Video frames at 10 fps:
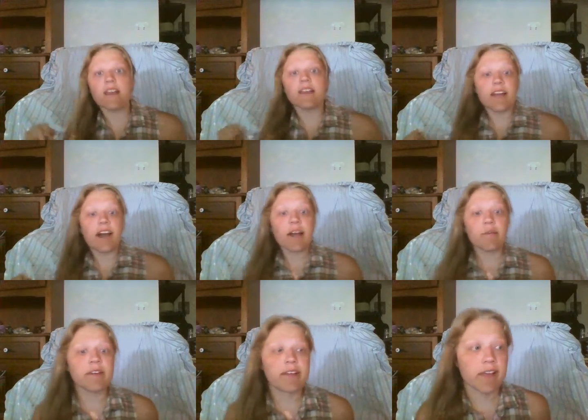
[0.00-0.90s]
yeah, I
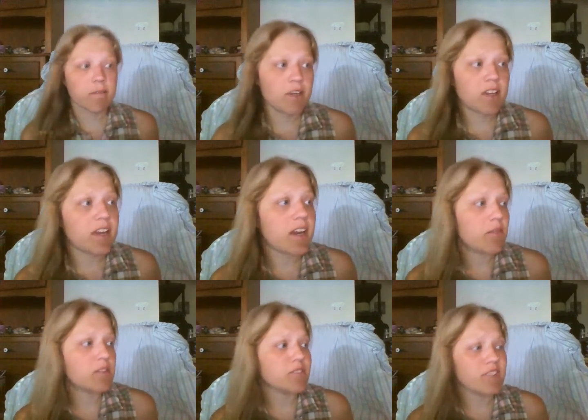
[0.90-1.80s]
went camping and I
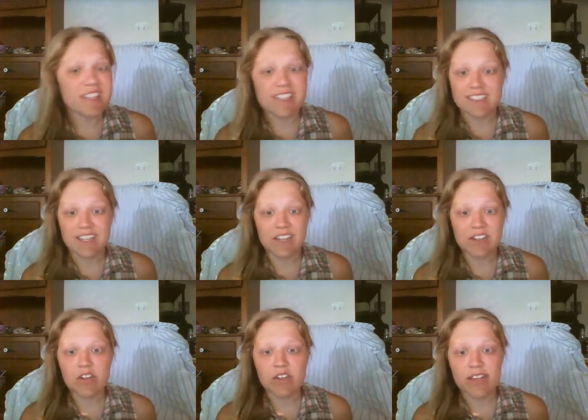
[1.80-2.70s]
was really excited to
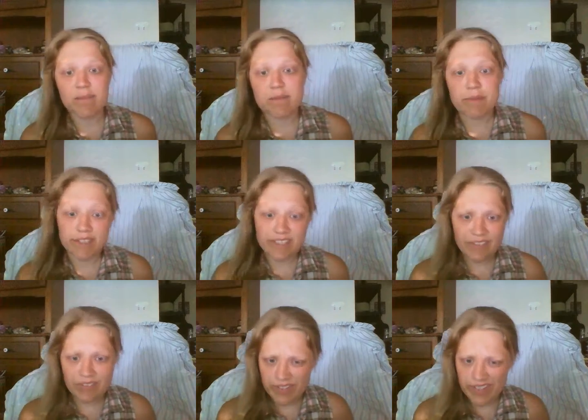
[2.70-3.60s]
go camping because I
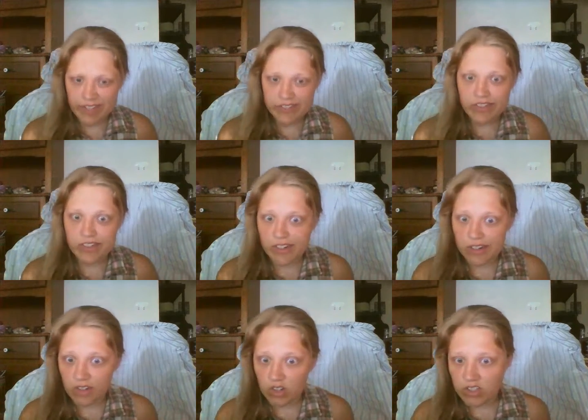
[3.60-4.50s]
haven't vacationed in
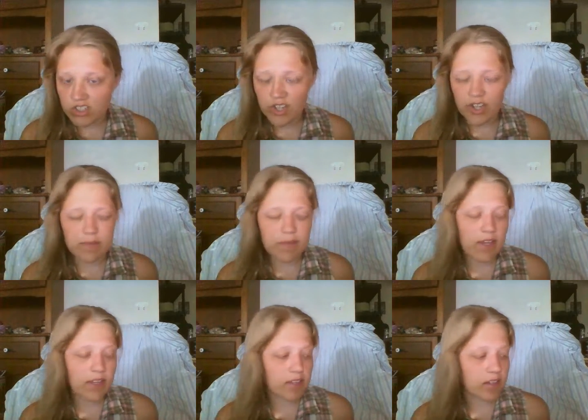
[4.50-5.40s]
a long time,
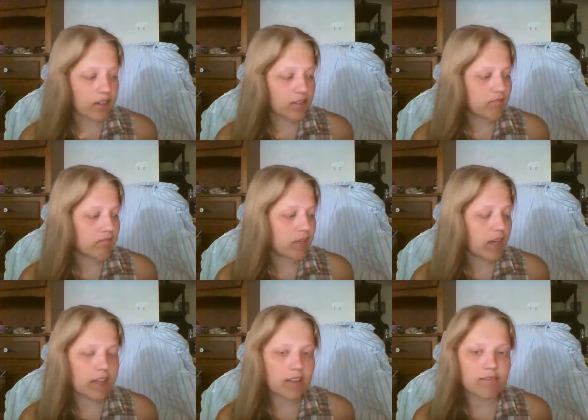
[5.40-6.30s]
and
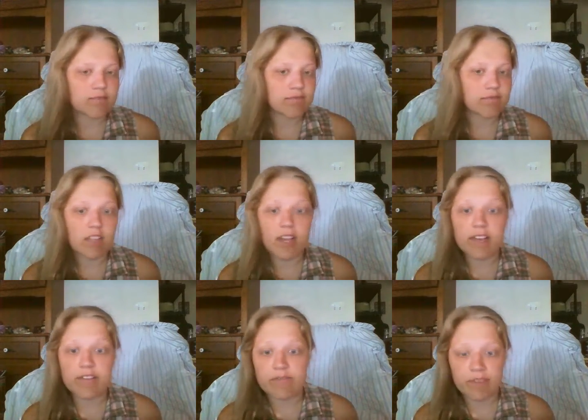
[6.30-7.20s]
my
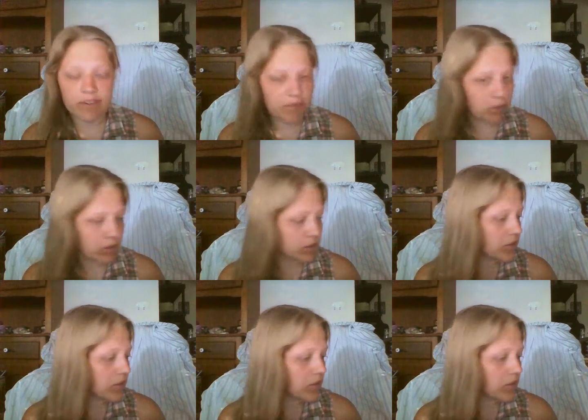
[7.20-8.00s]
life, very personal